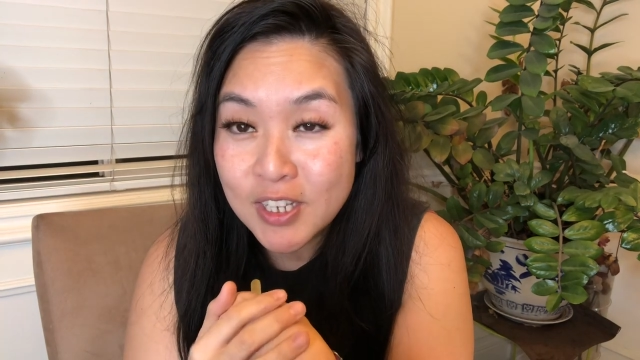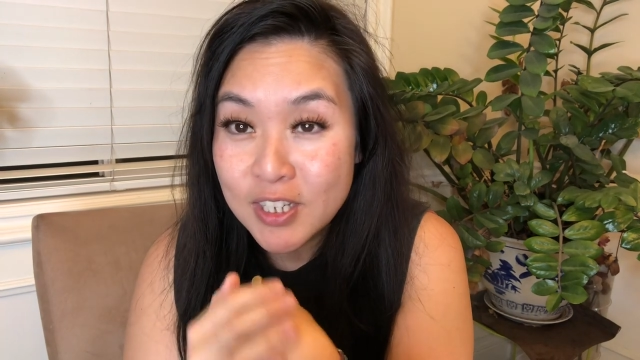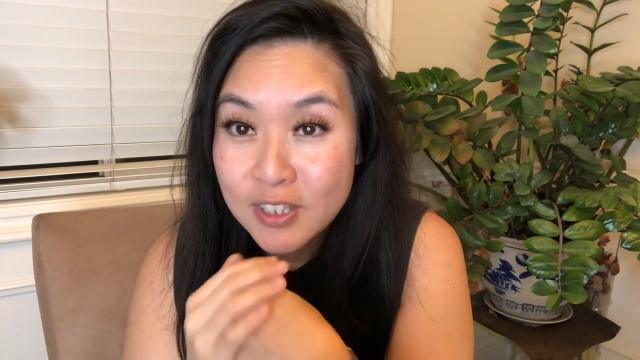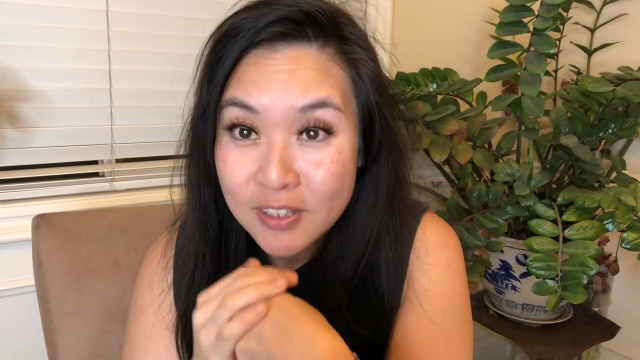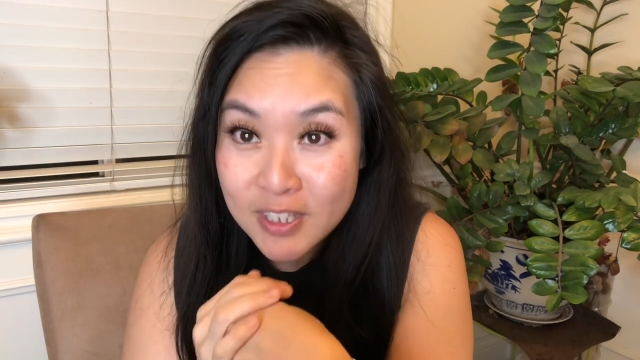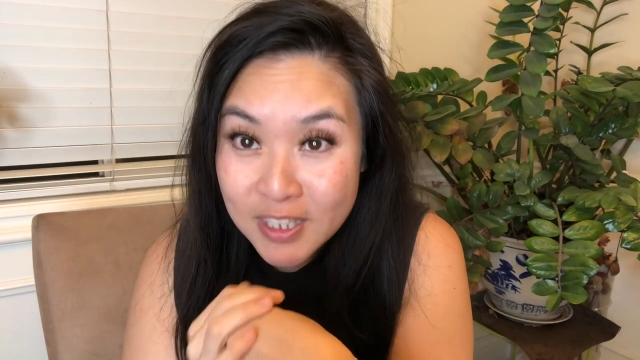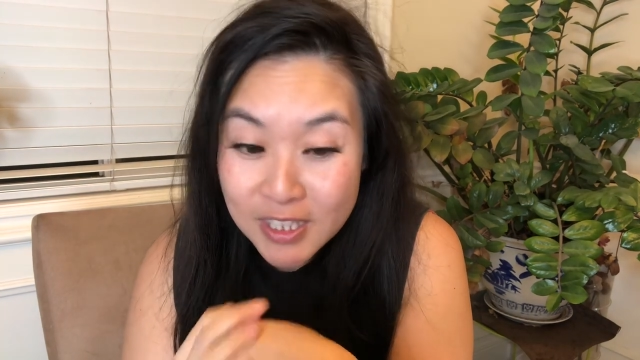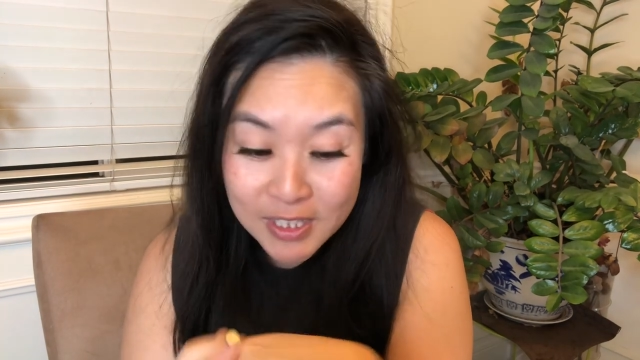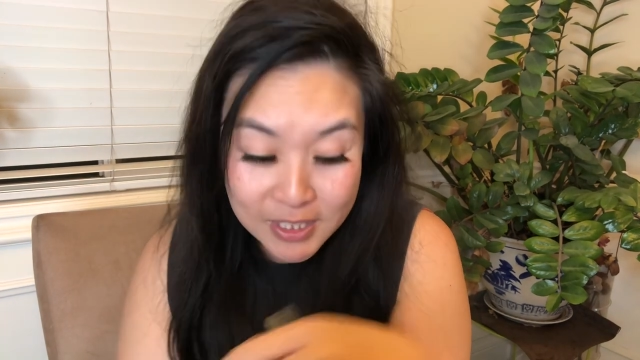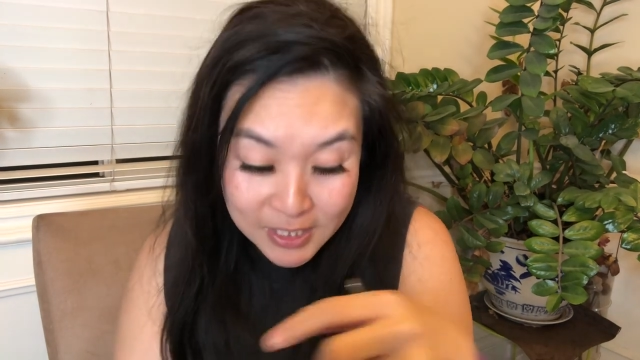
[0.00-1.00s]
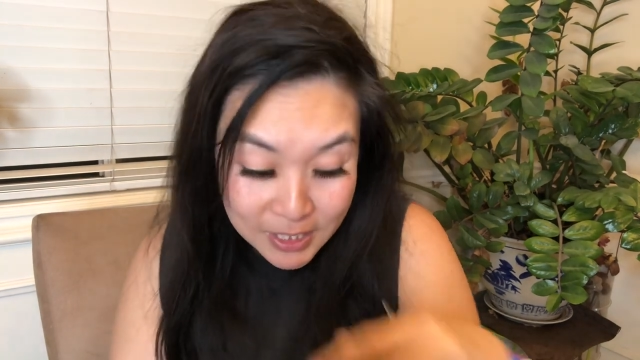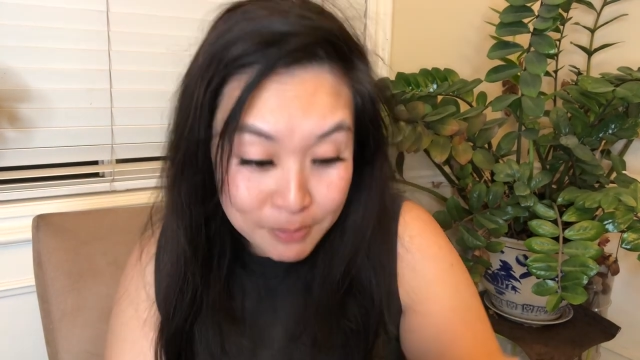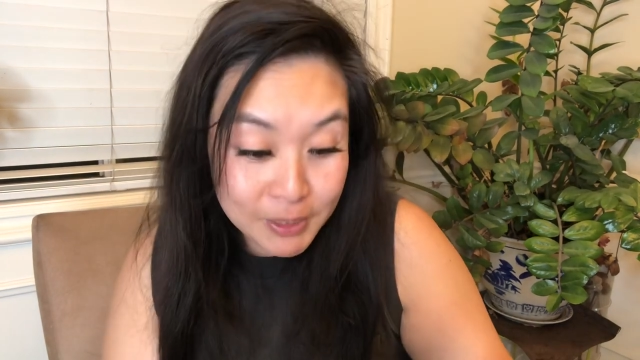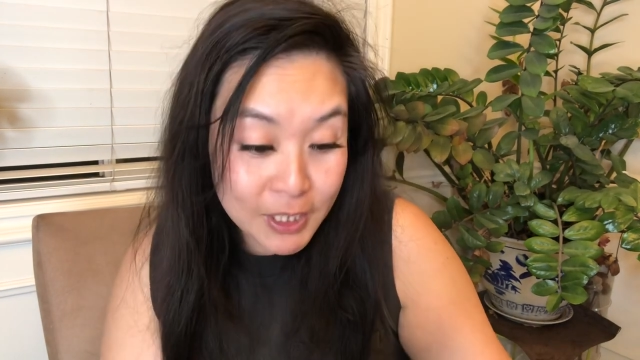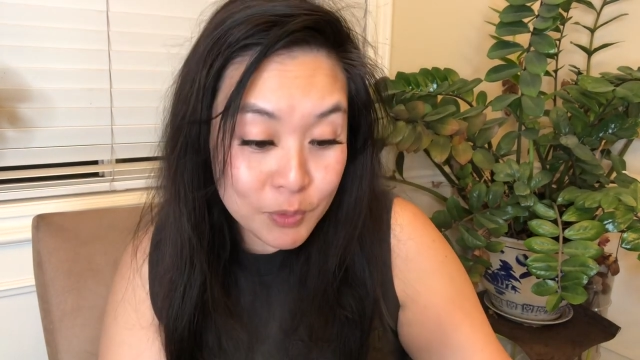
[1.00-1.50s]
It doesn't
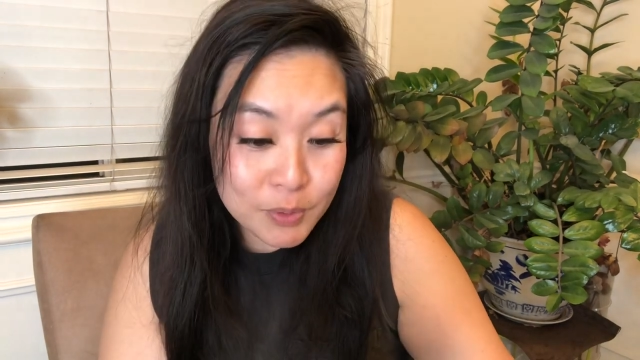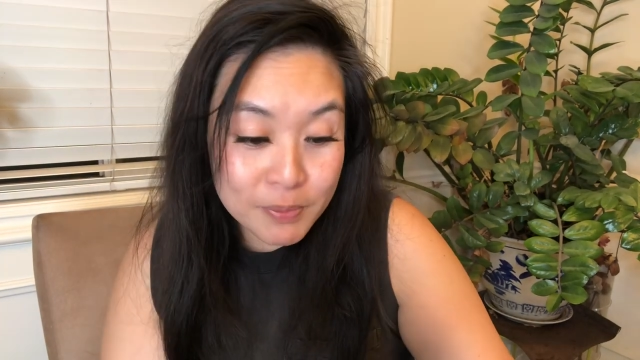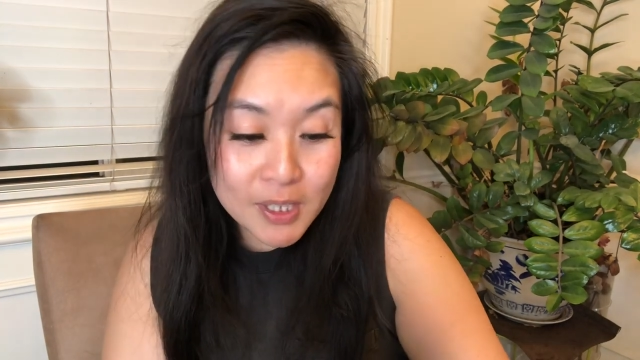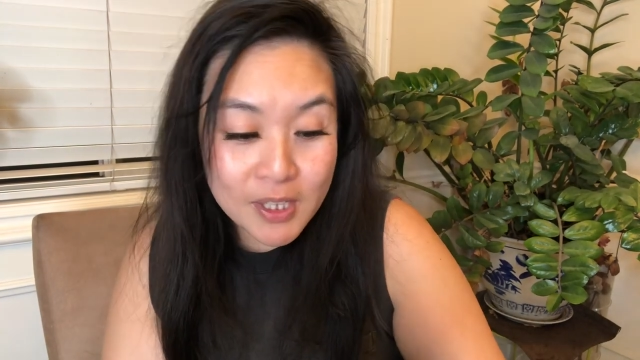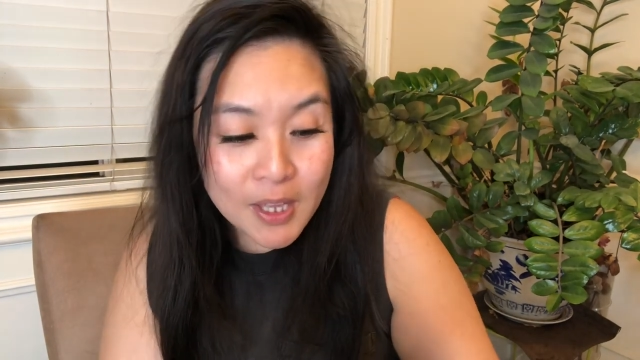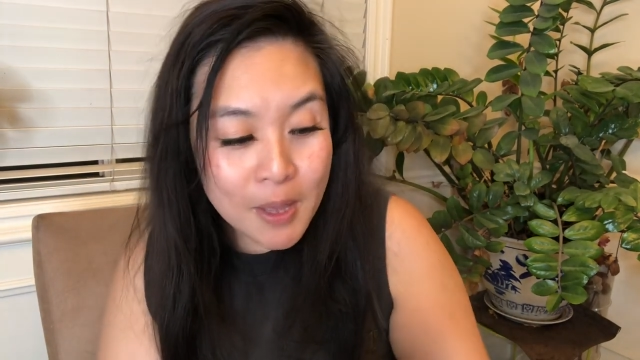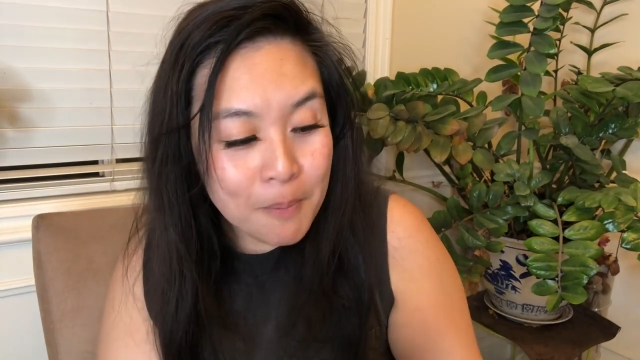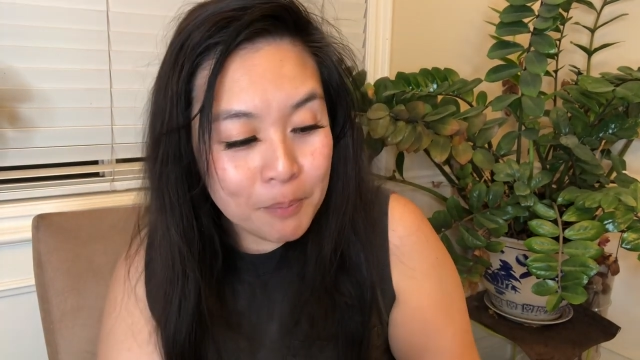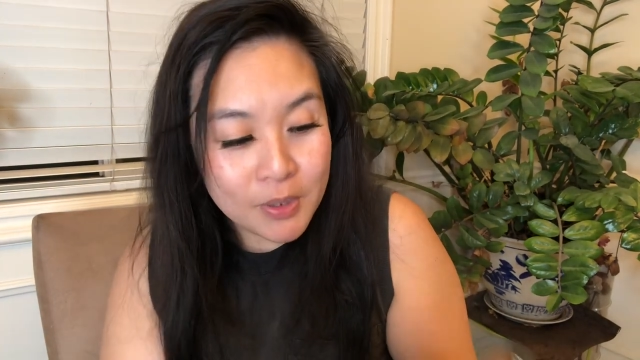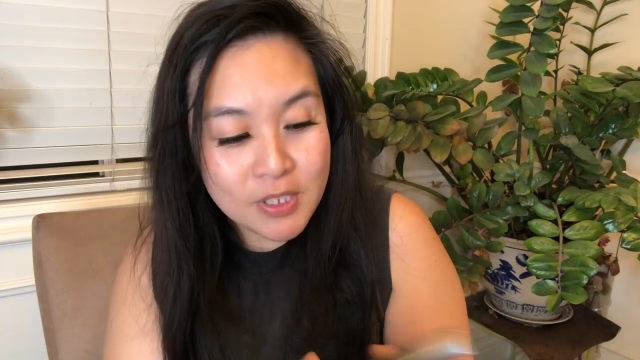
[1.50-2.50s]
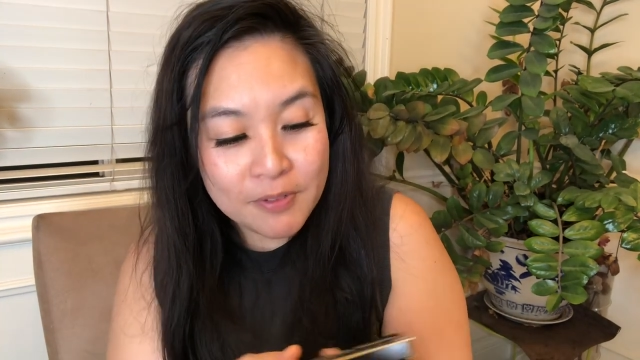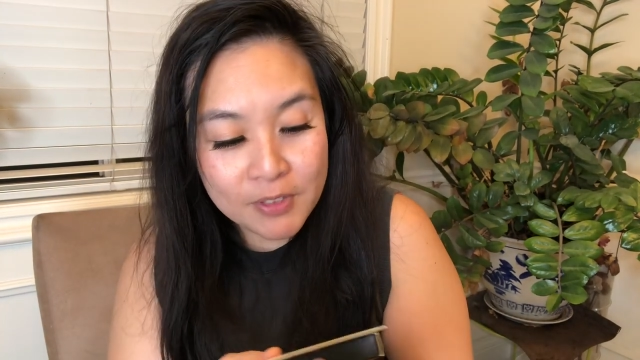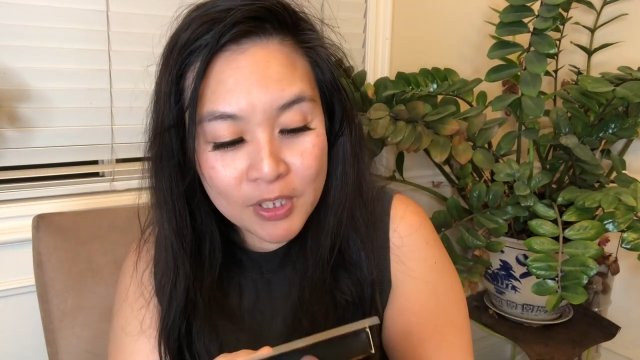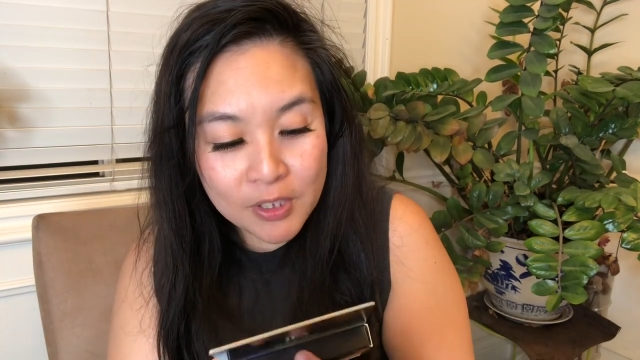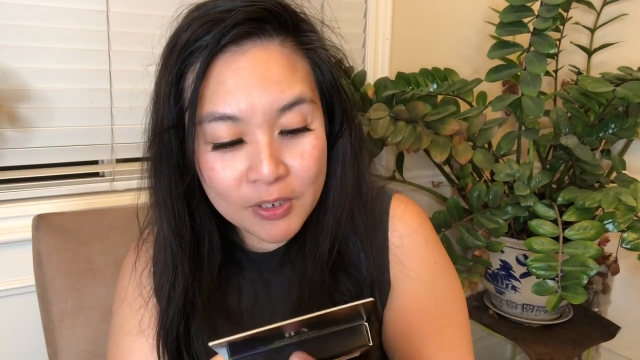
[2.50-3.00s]
seem like it would be, but it's
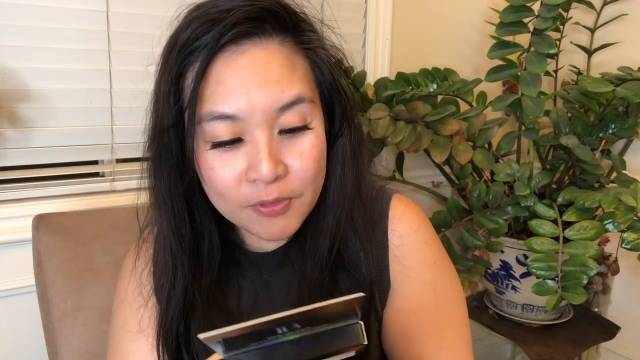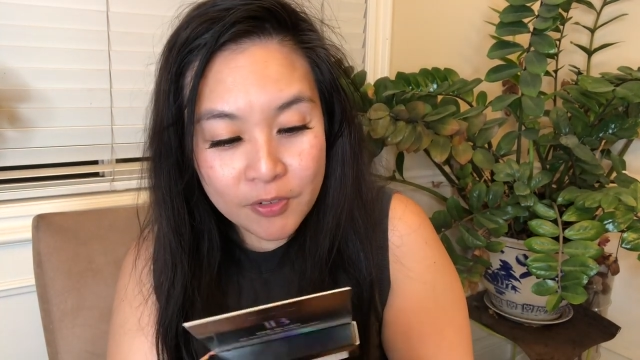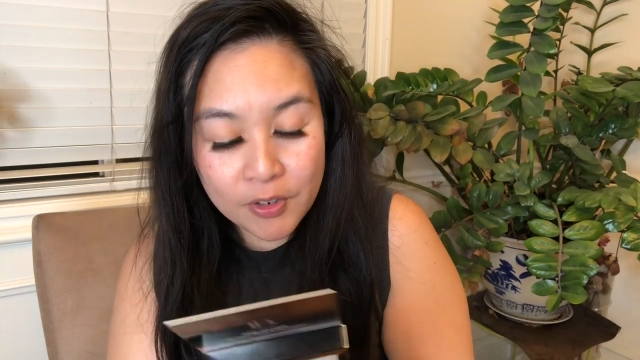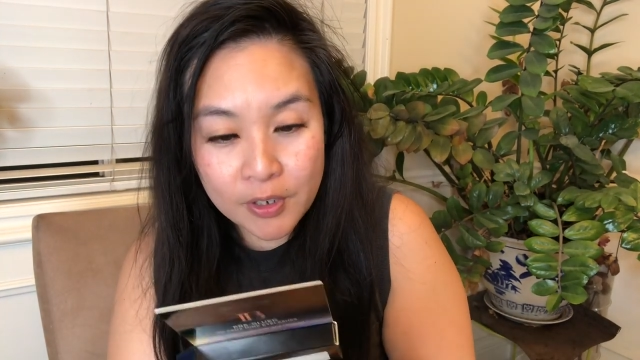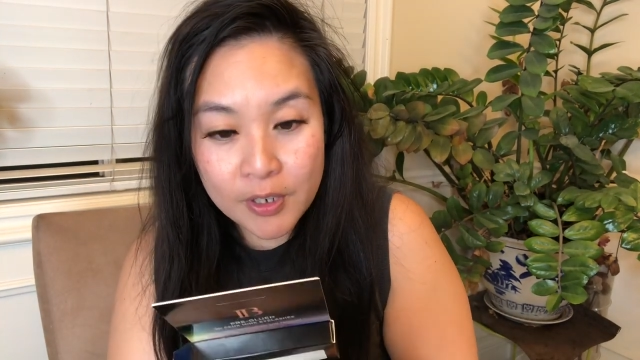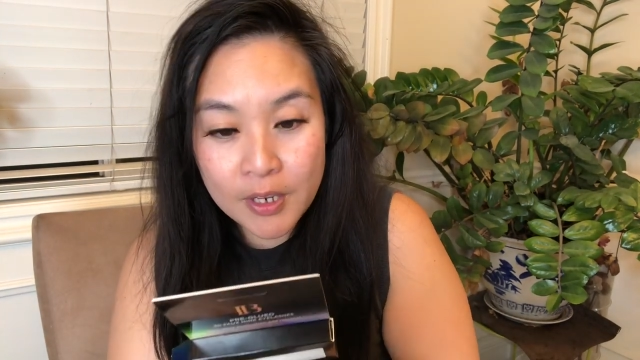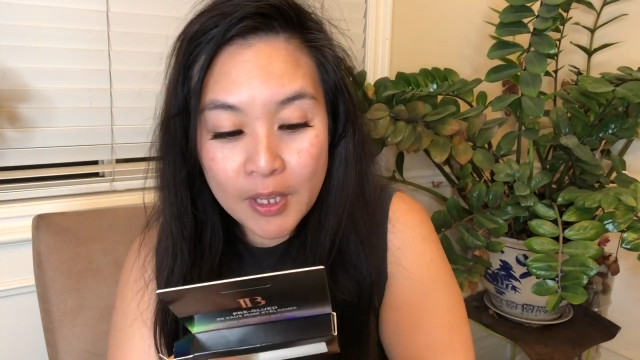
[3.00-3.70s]
definitely good for